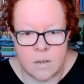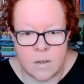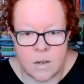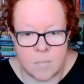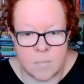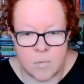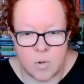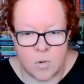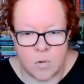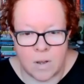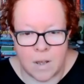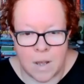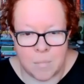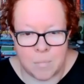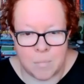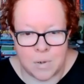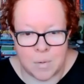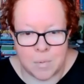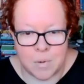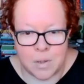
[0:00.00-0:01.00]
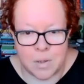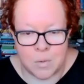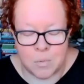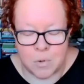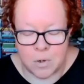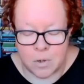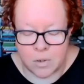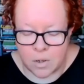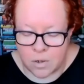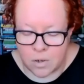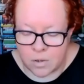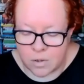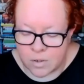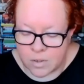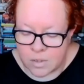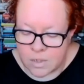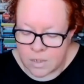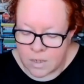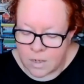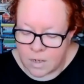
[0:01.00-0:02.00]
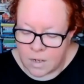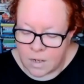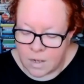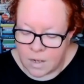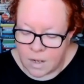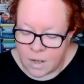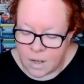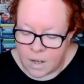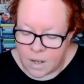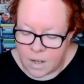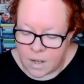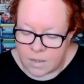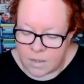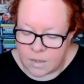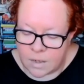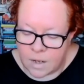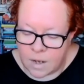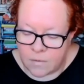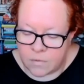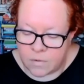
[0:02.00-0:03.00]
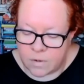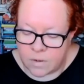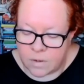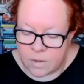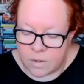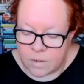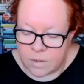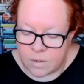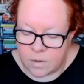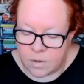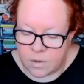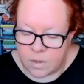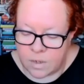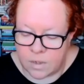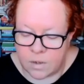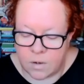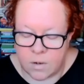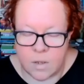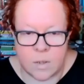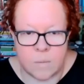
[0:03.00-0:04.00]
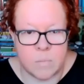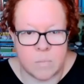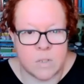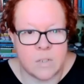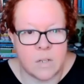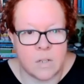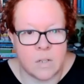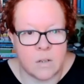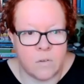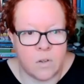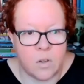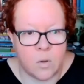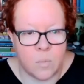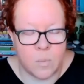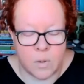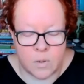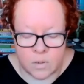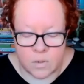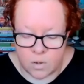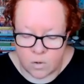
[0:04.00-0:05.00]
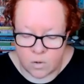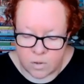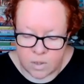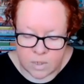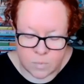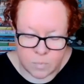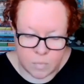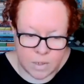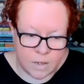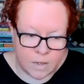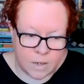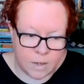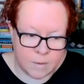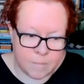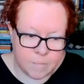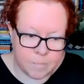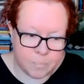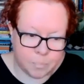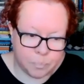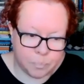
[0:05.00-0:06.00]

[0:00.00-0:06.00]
I'm not happy about the word earners, and the other 99% of humans on this planet.